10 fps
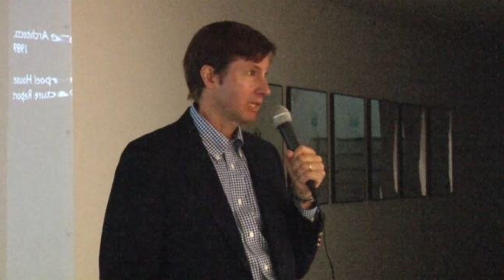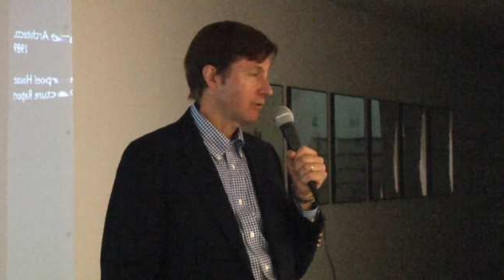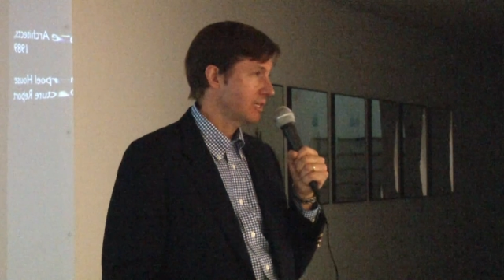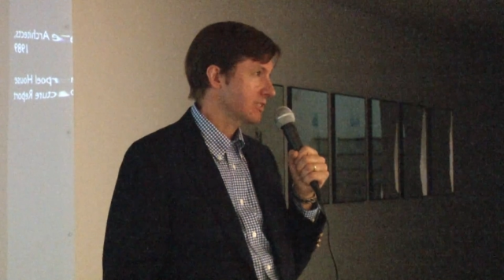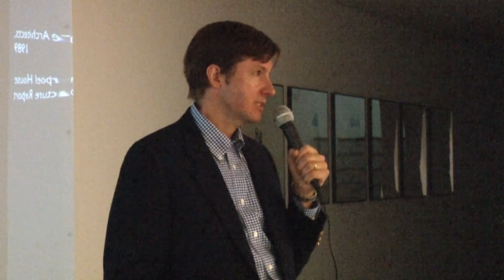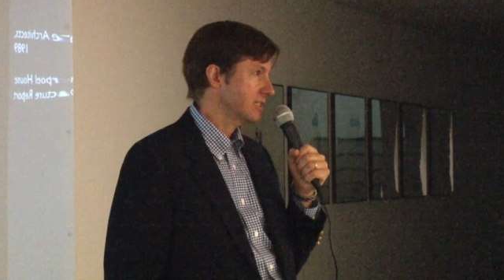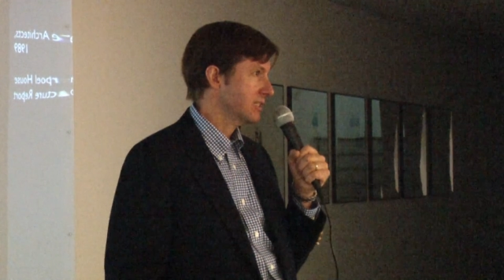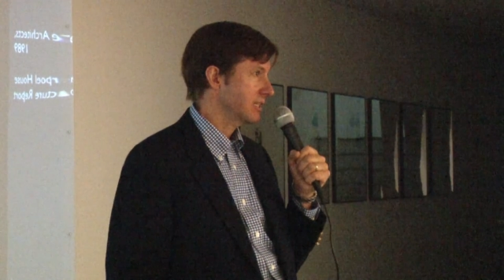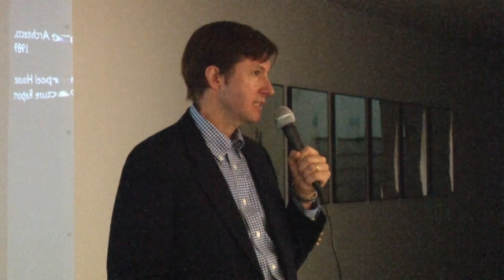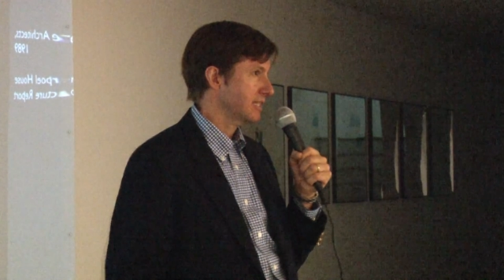Is
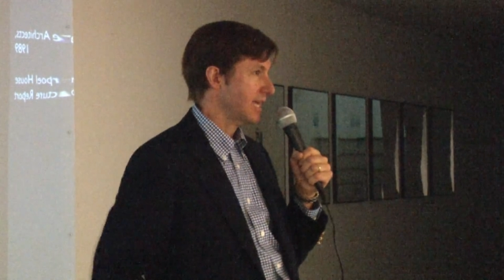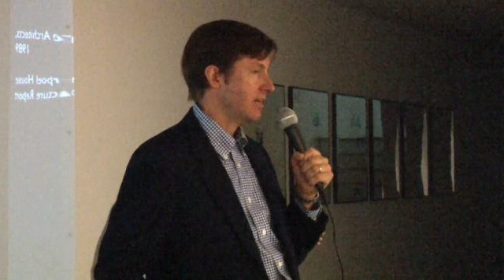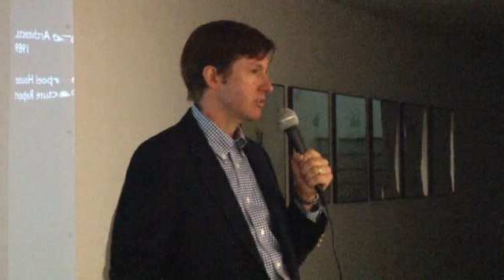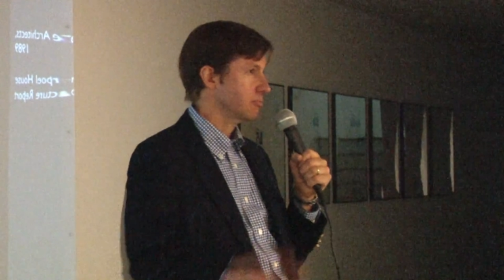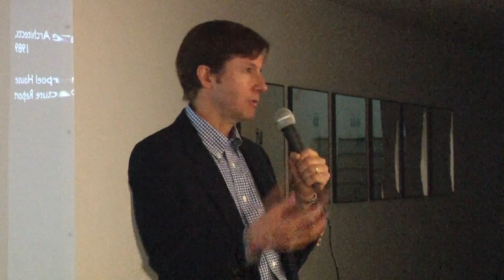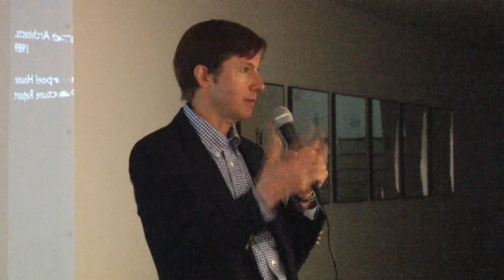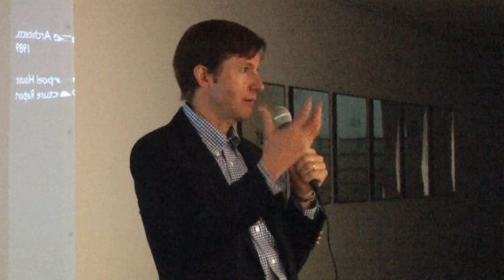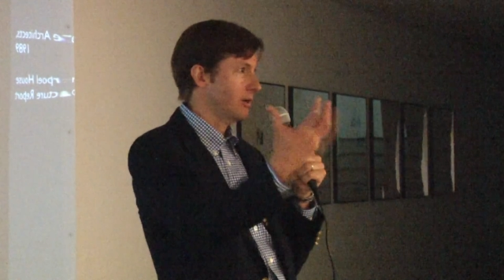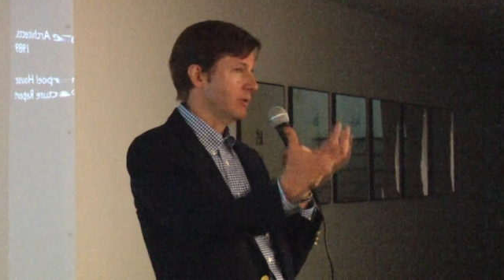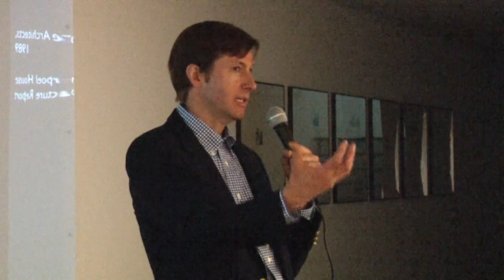the house
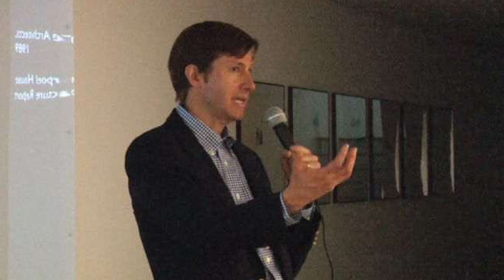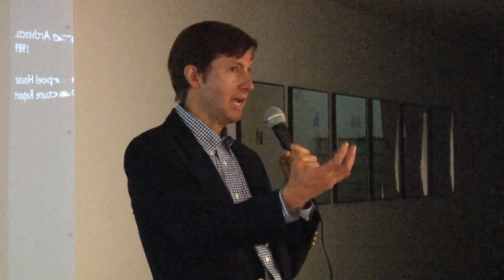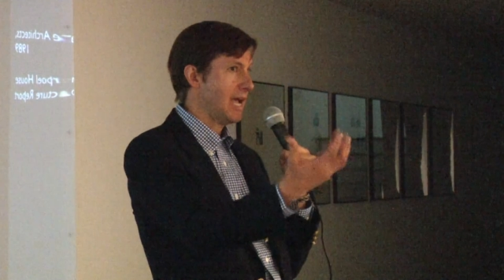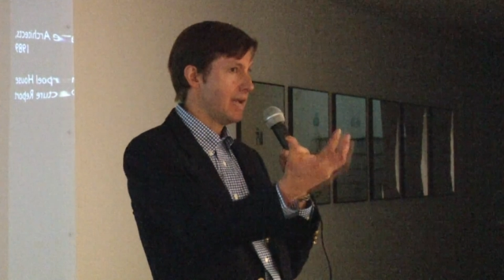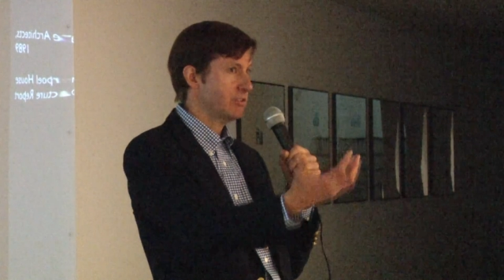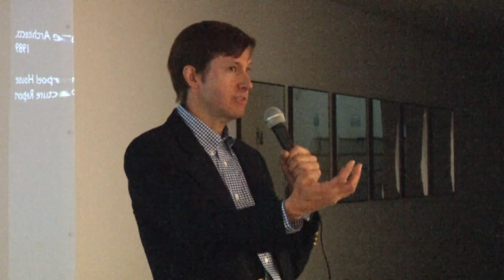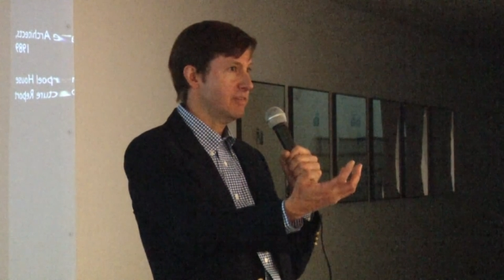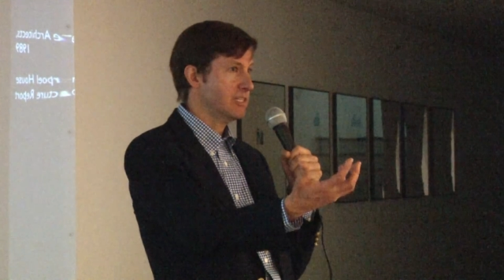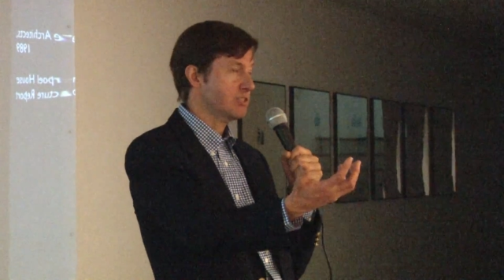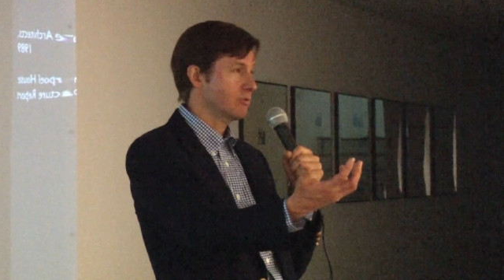primarily a house of
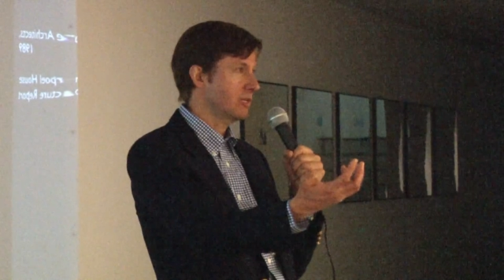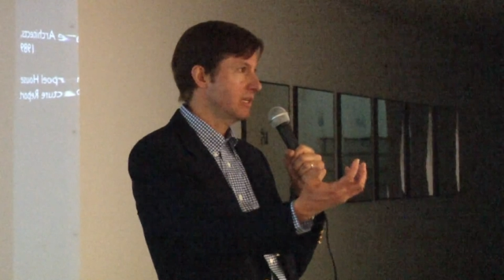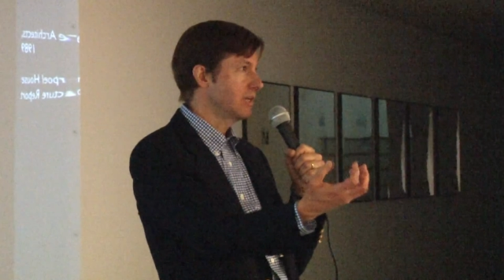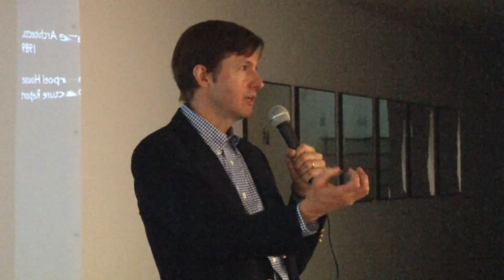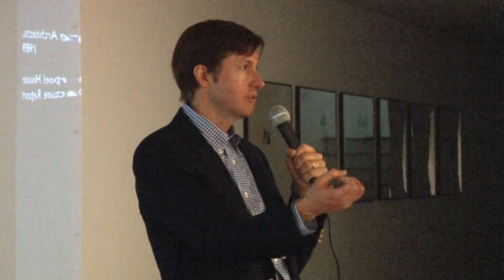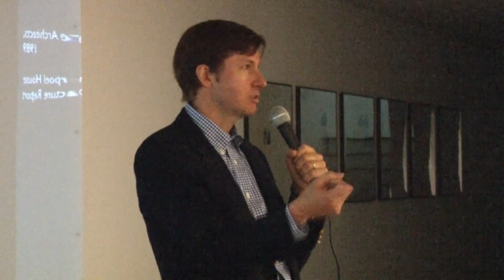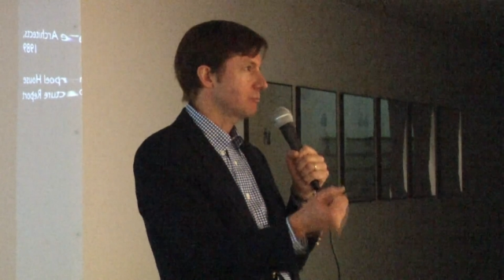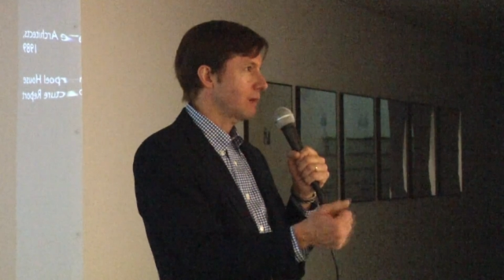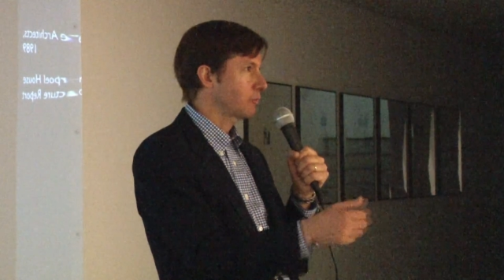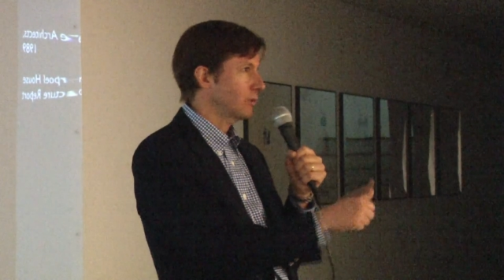history to
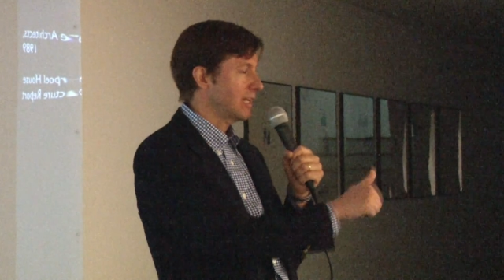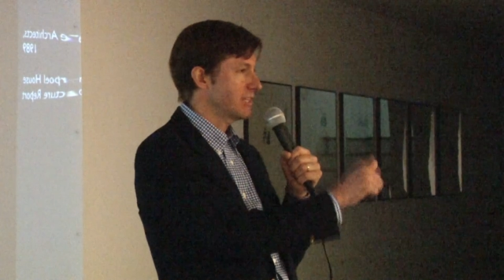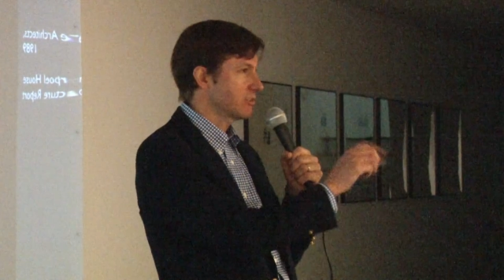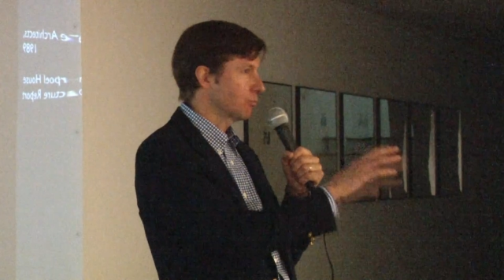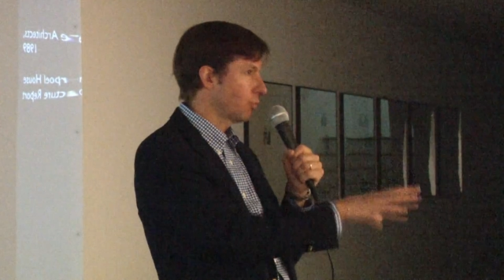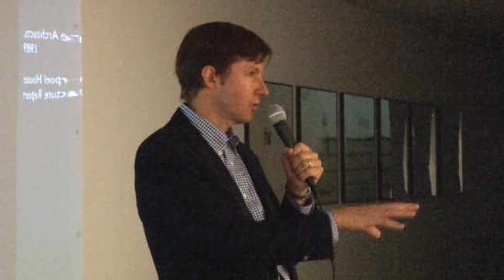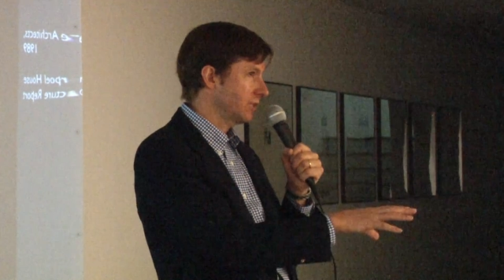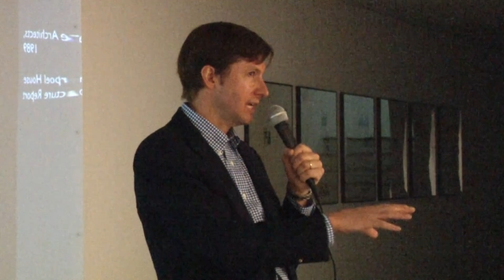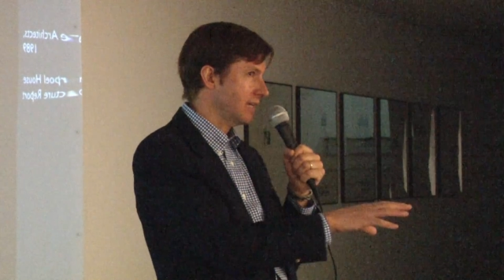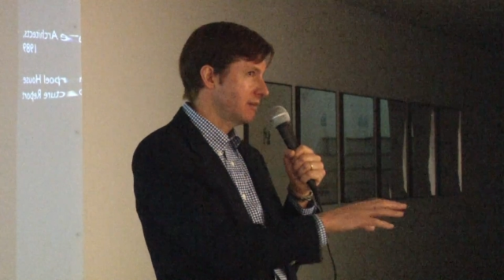memorialize the war dead?